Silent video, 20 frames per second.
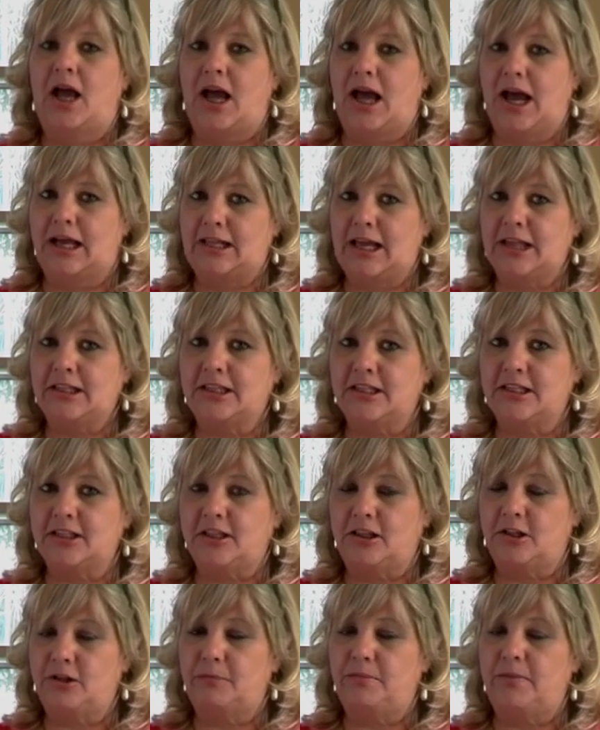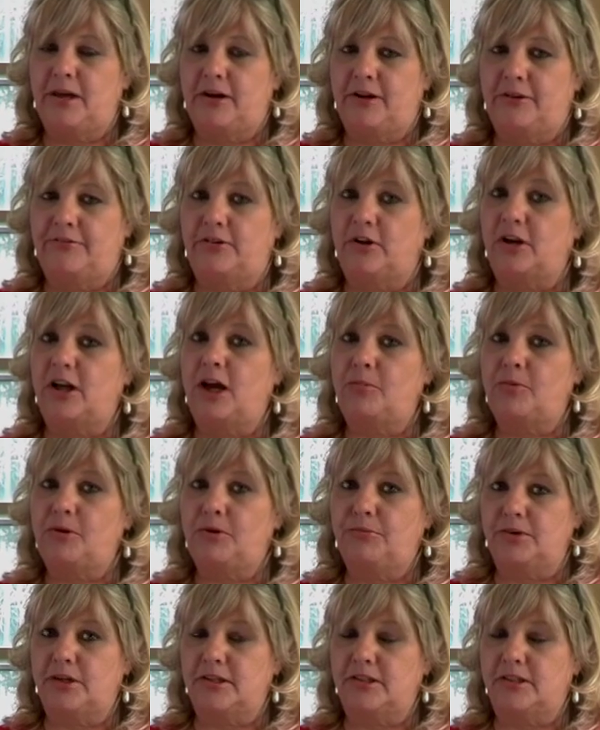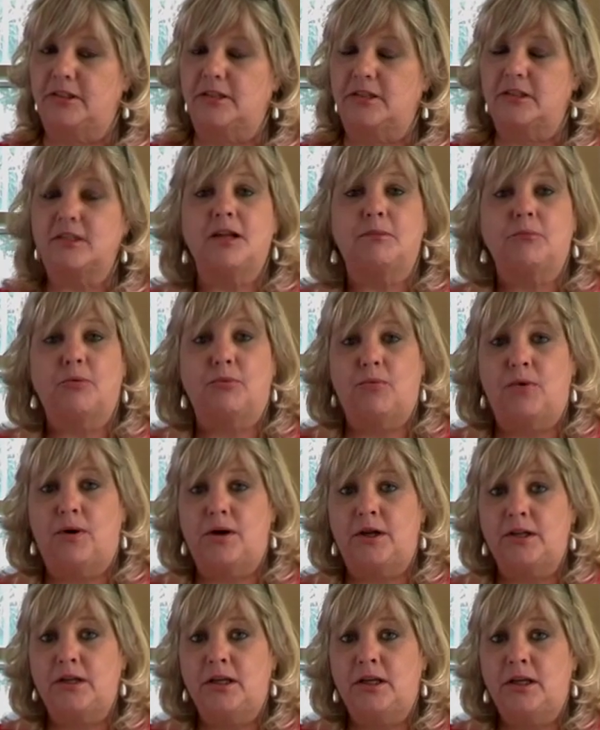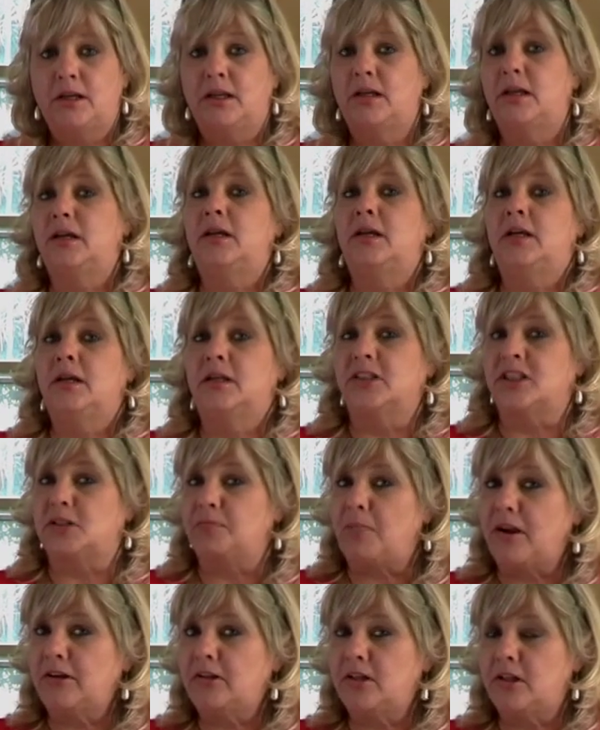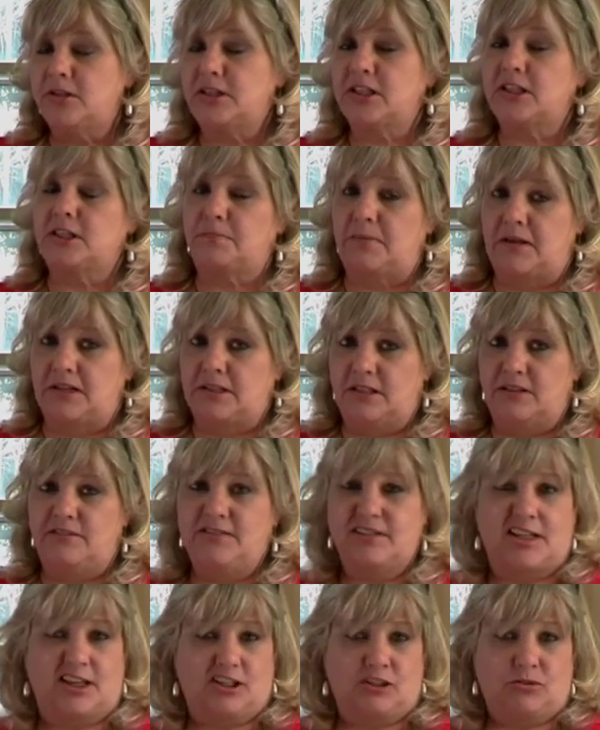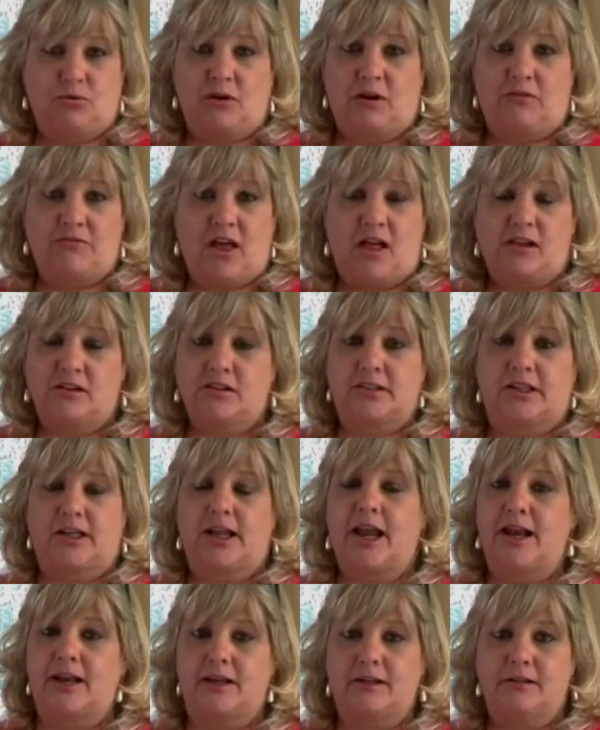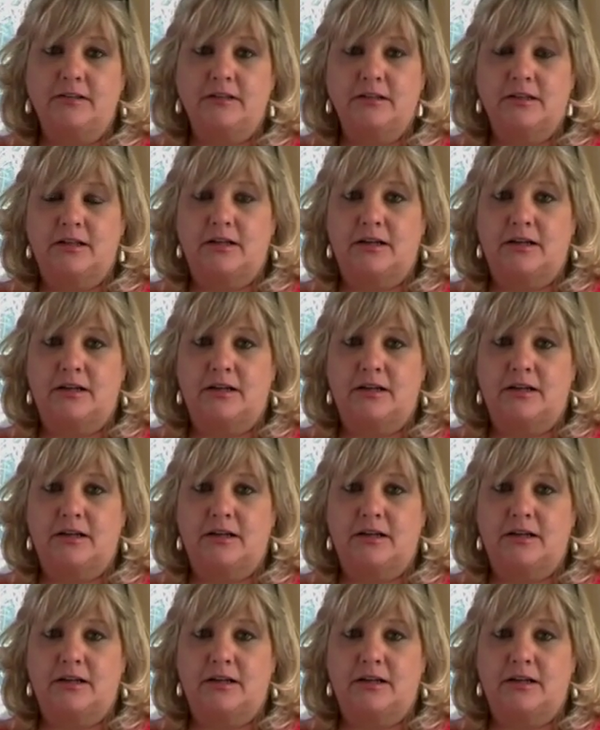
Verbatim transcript: I like this glue better for a couple of reasons. Number one, the spray glue is expensive. It's like $12 a can.